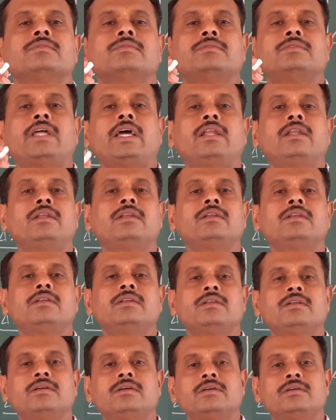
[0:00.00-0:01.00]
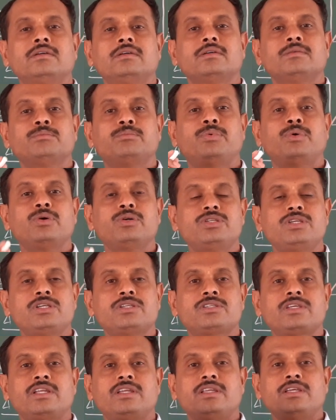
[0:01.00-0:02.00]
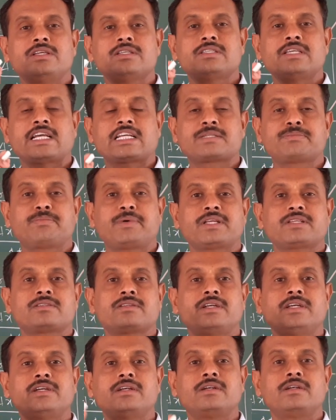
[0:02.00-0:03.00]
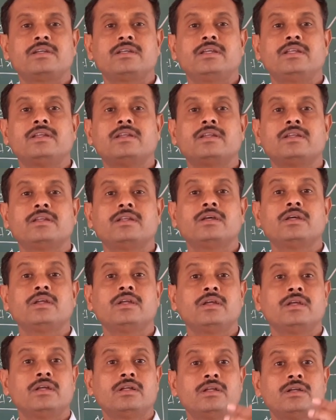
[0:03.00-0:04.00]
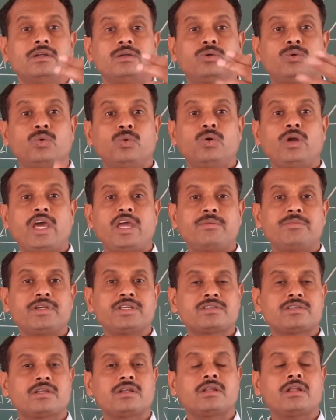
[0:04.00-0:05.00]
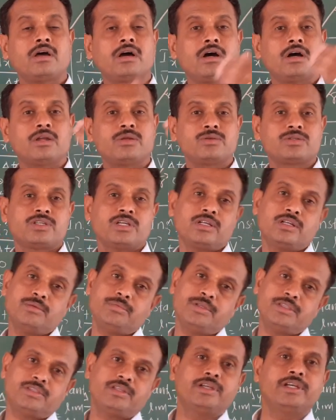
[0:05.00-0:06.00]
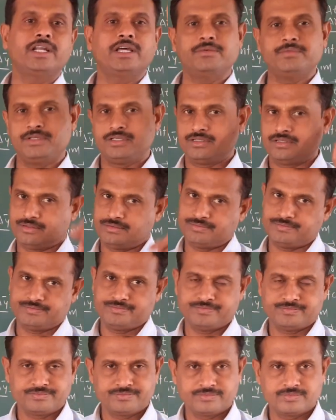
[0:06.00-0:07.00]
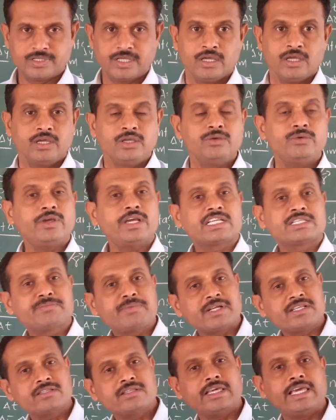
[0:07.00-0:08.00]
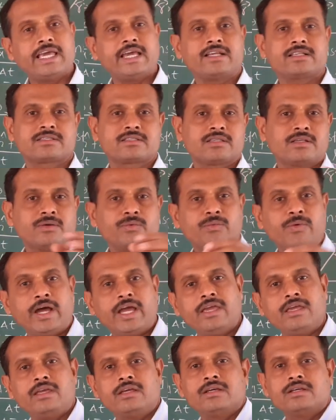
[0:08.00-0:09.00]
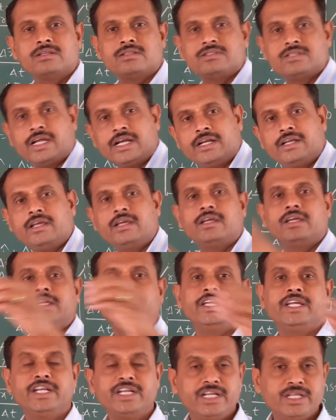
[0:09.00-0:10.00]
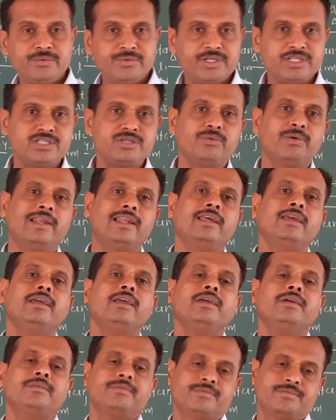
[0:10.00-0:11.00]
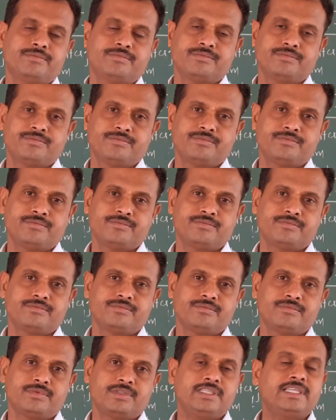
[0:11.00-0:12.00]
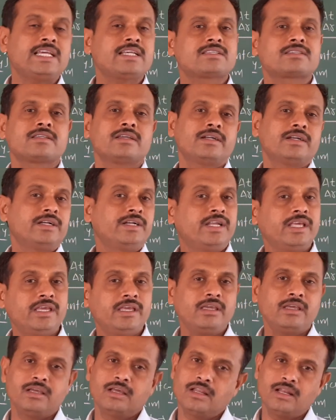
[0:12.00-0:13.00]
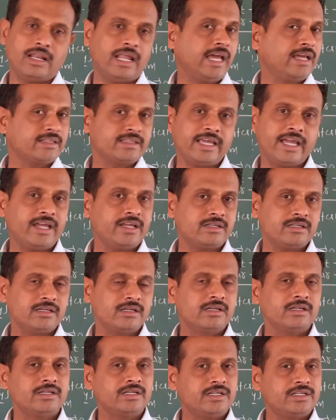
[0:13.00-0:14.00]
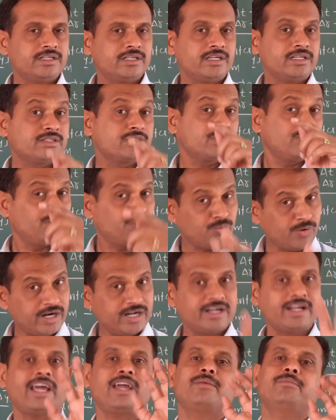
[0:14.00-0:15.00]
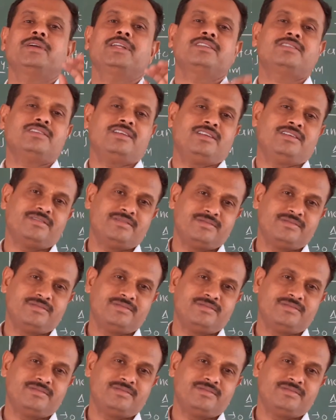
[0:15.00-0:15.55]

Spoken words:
then position is expressed in 2 dimension, or you said 3 dimension. You express the x, y, z individually, s, d like that, it is 1 dimension.